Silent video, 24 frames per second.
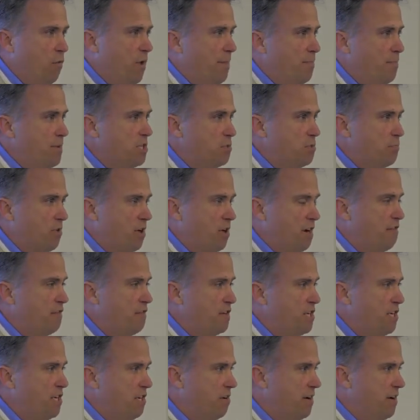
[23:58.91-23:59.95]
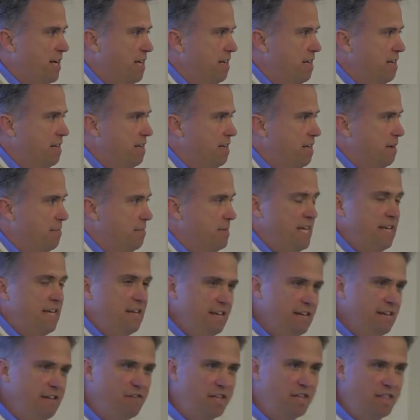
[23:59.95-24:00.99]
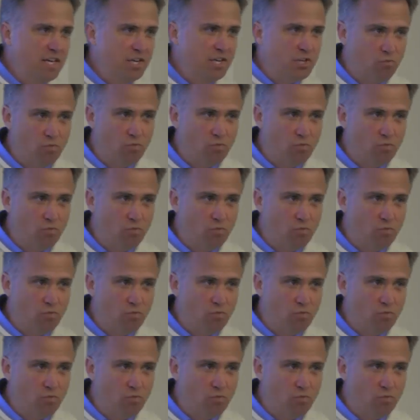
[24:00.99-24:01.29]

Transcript: weapons profiteering. I mean, even this